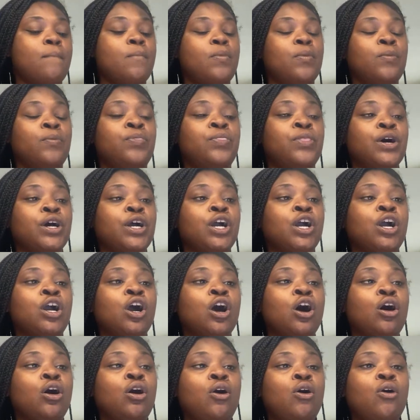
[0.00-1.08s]
The
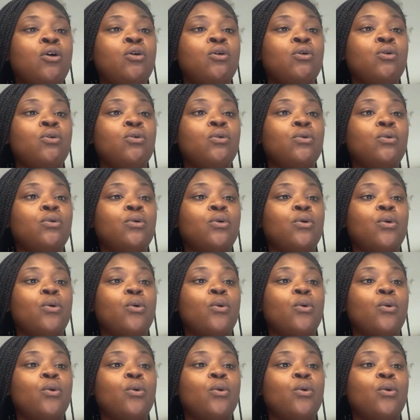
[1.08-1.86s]
goal